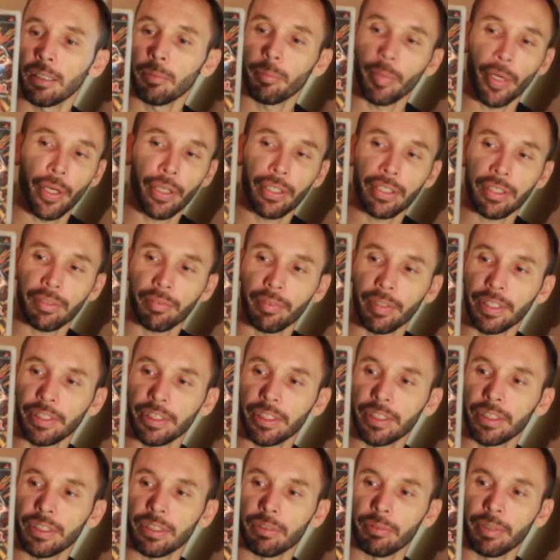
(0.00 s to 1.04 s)
Bonus
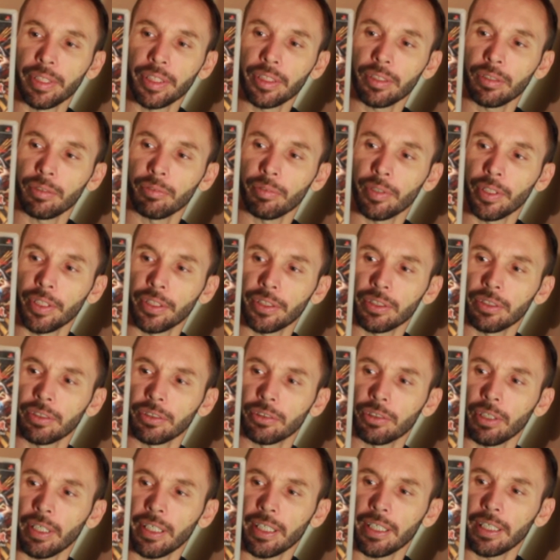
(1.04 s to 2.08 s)
features, original version
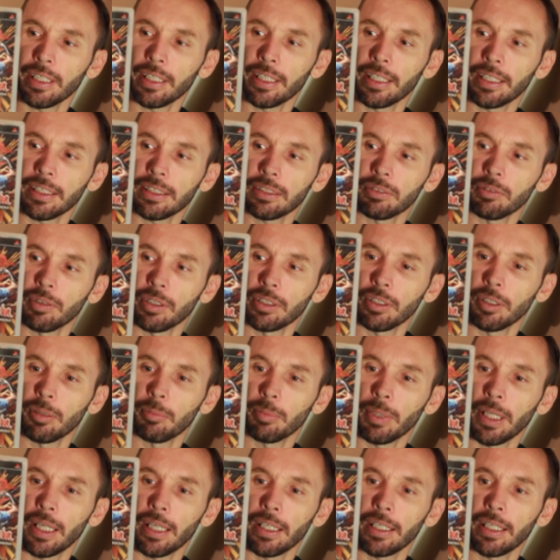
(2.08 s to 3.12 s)
of Dracula X Rondo
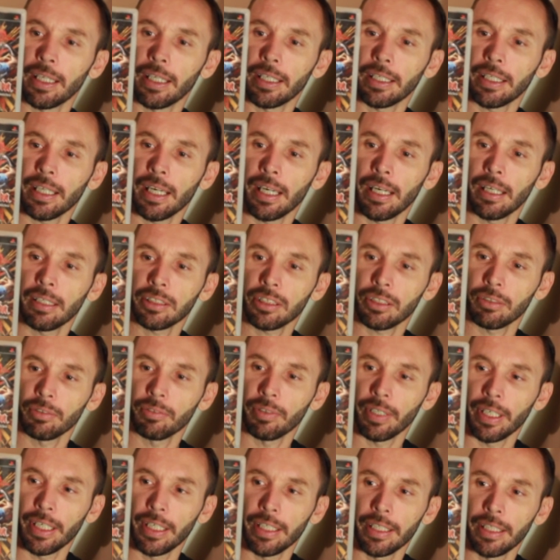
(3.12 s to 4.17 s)
of Blood and
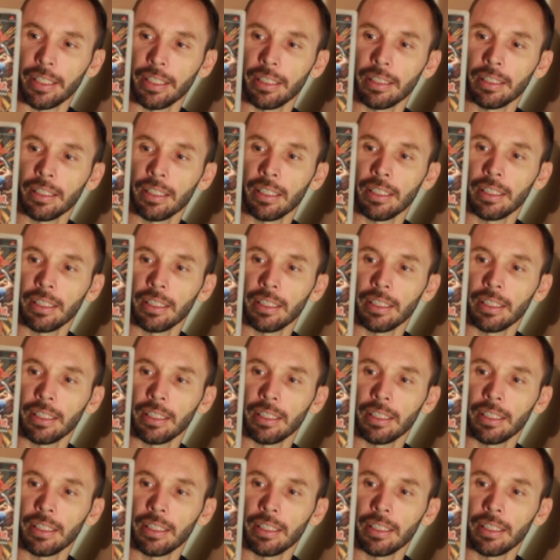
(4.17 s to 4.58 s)
Castlevania